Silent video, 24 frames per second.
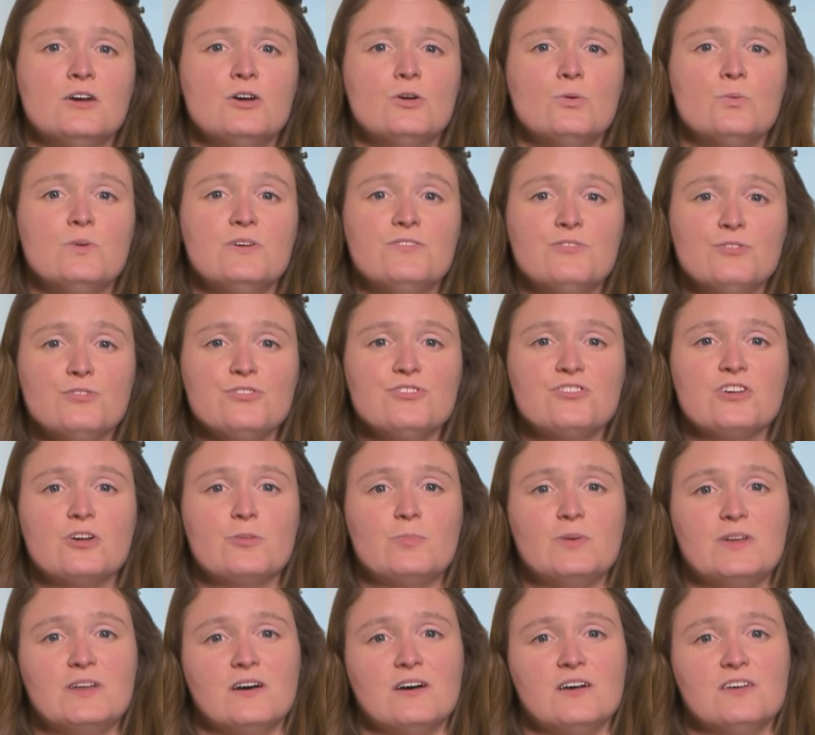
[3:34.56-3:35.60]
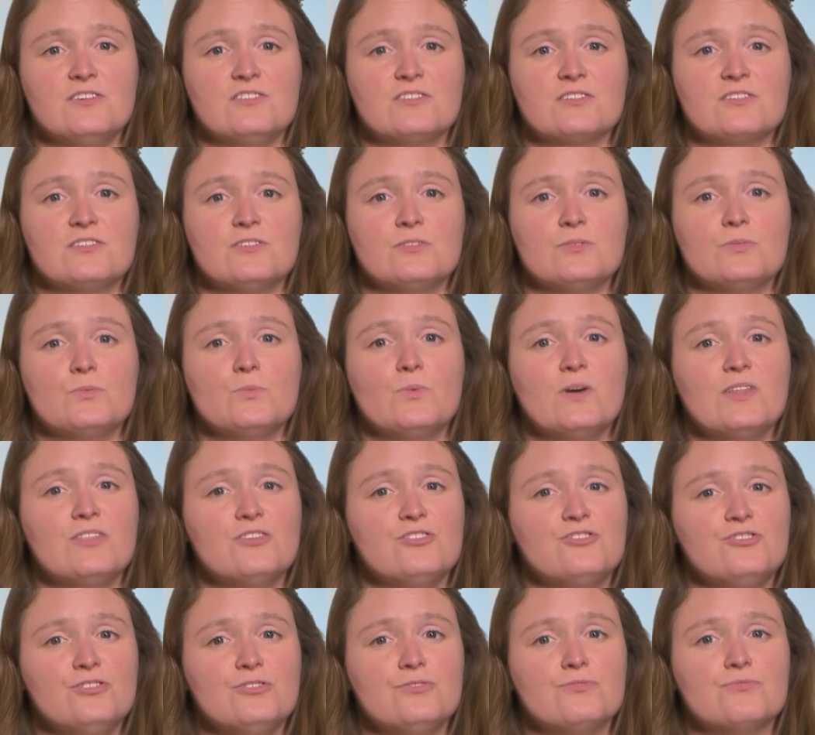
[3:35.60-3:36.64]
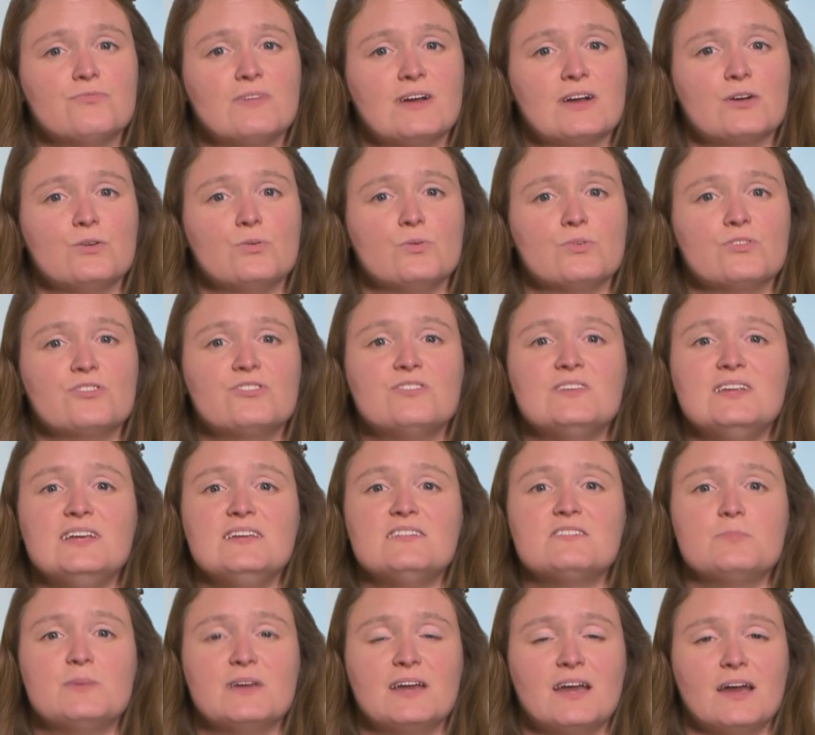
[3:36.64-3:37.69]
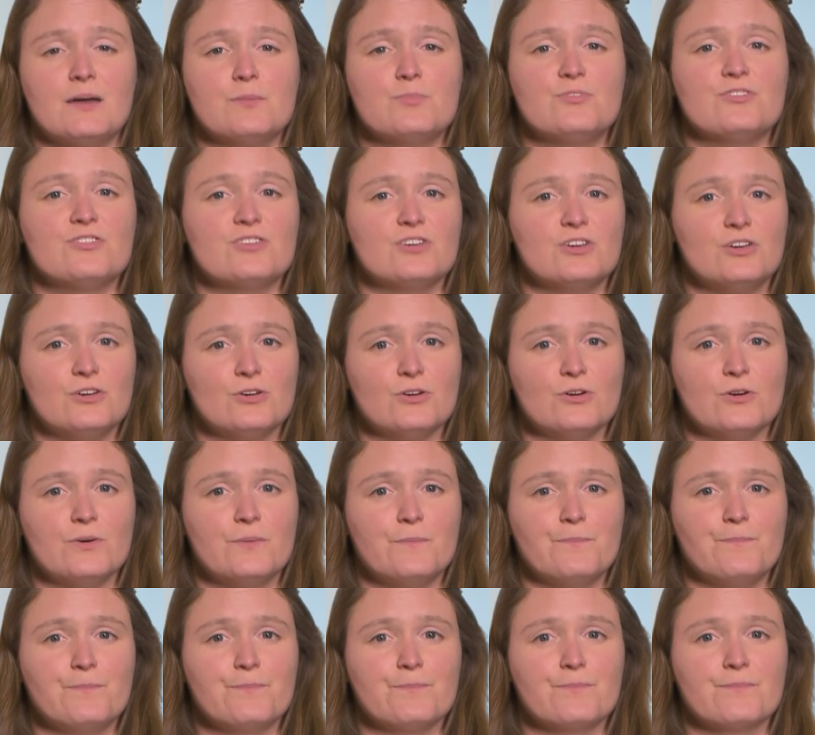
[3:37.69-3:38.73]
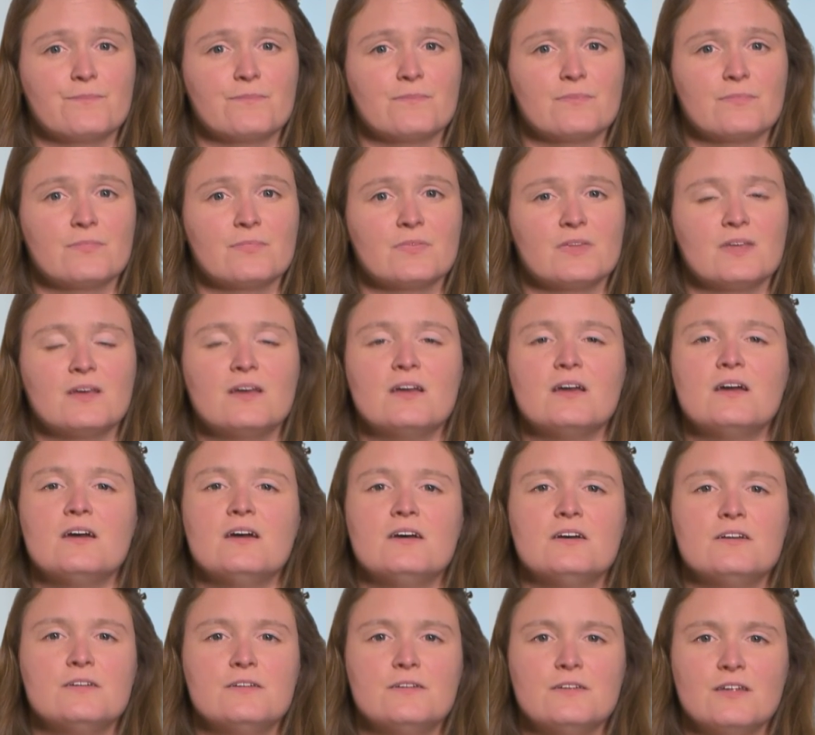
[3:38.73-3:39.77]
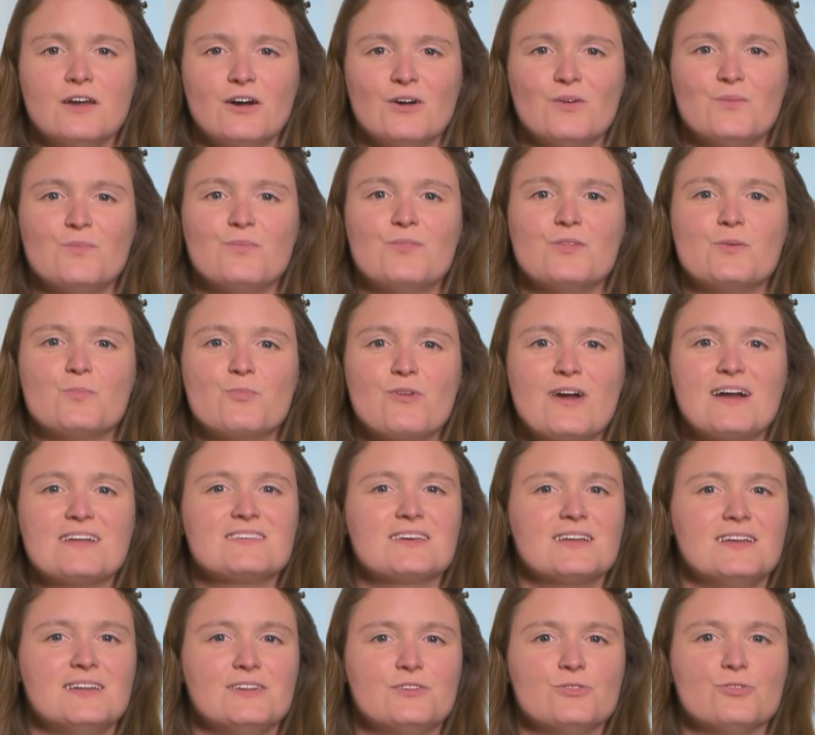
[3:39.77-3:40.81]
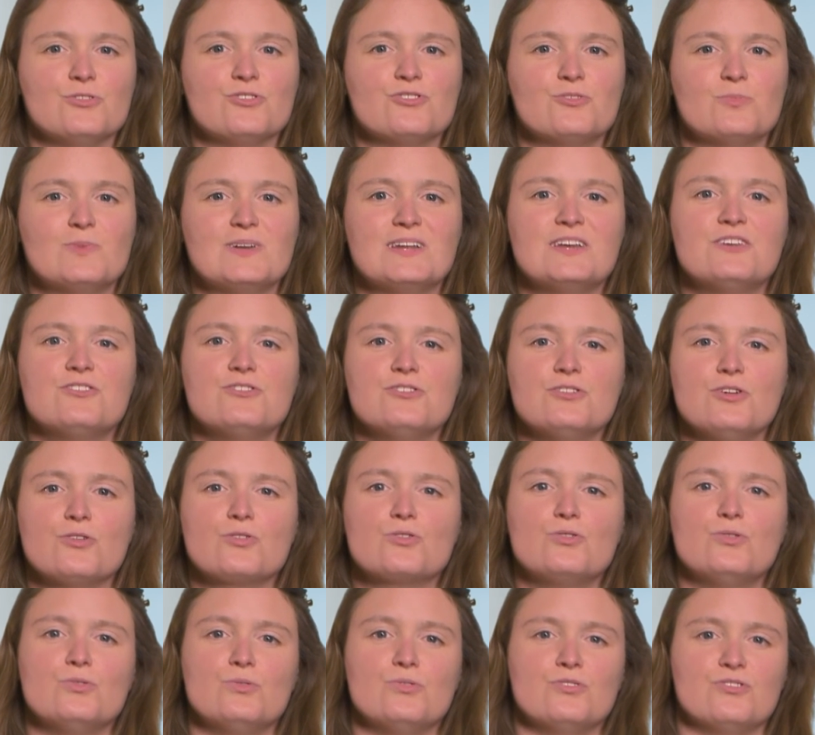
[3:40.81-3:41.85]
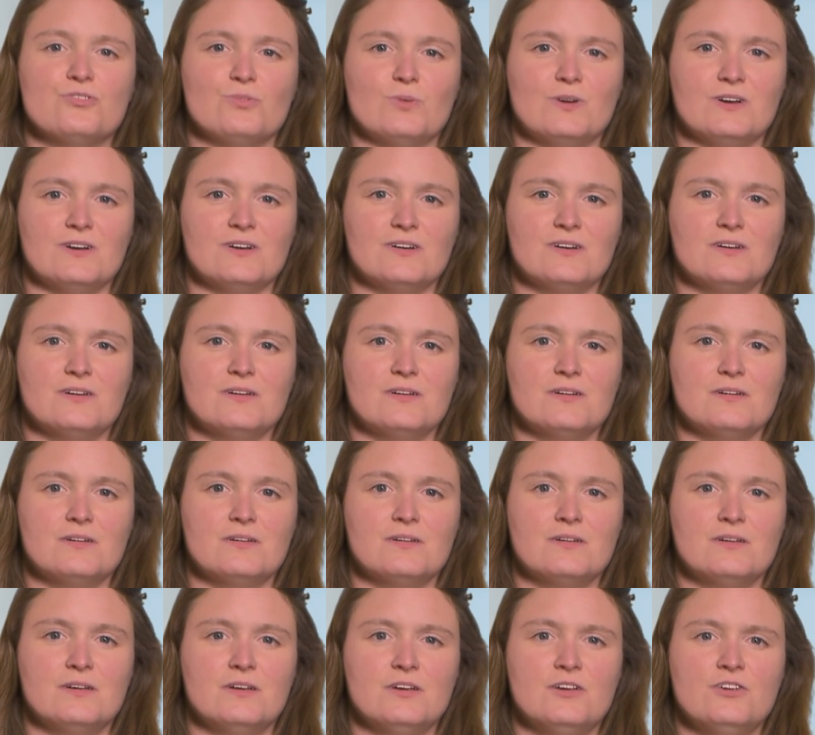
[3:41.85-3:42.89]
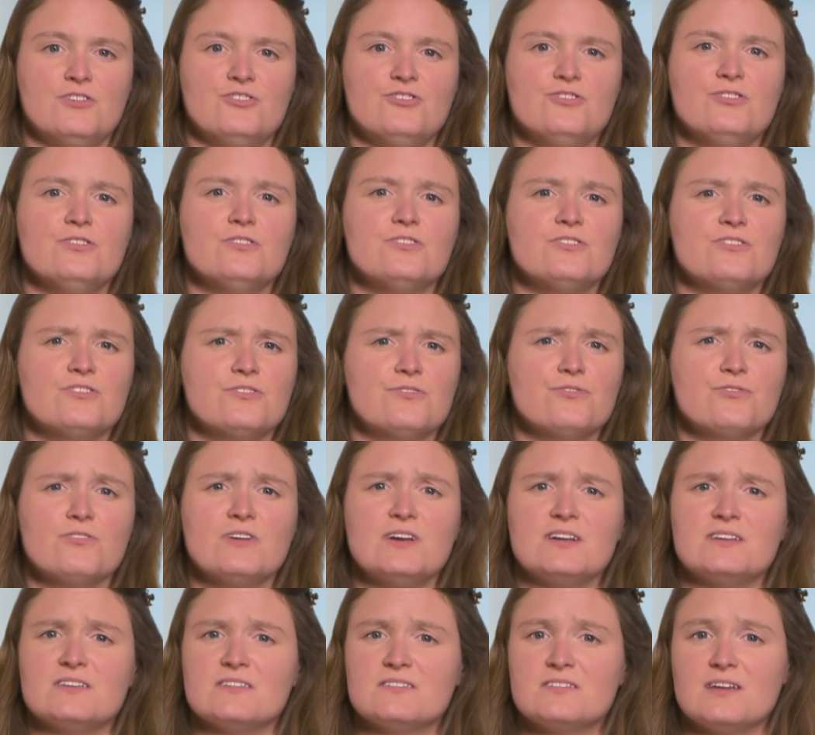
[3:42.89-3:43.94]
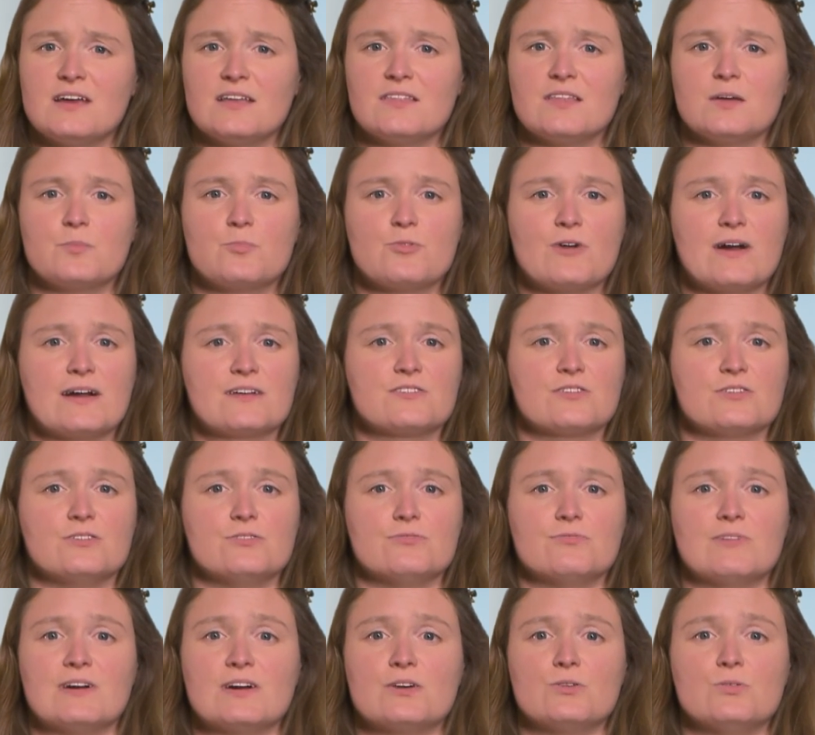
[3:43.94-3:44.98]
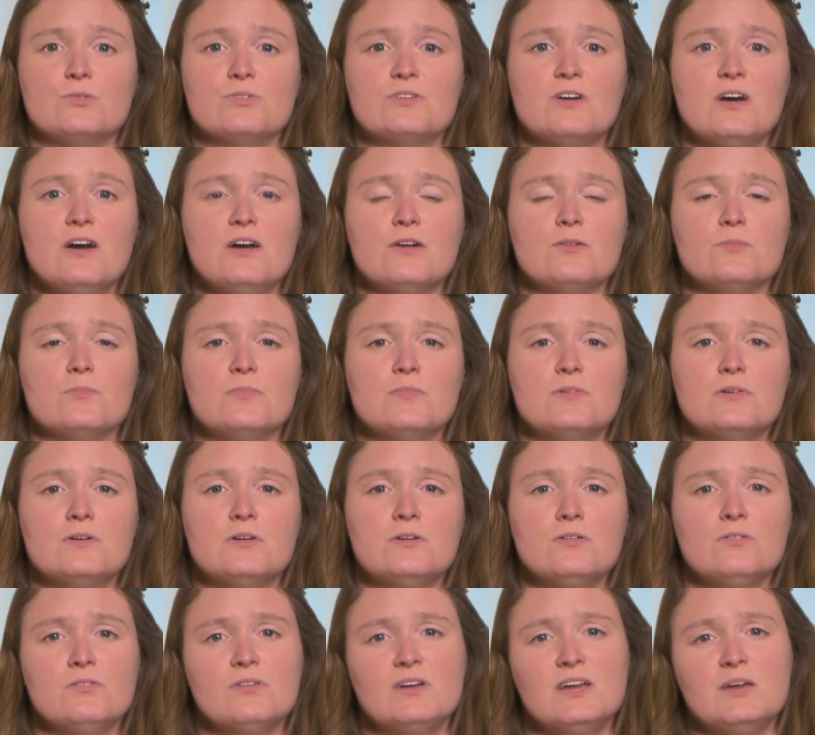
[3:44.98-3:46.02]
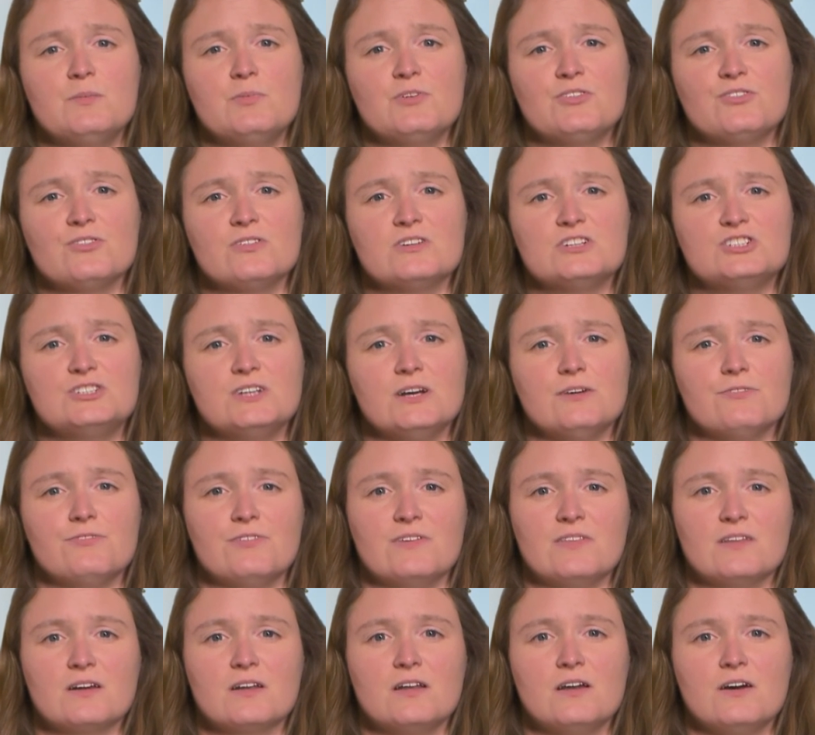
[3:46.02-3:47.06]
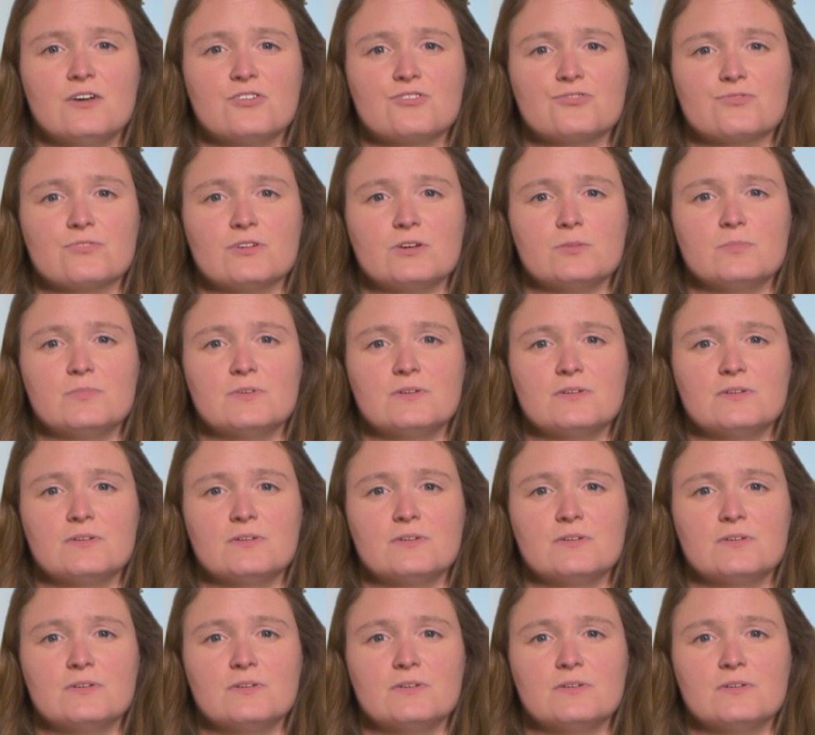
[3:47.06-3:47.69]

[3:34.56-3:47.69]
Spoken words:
We've also been asked whether student records need to be kept secure. No, the practical endorsement is not coursework. Students are free to take their practical record home or keep it on a shelf in the classroom.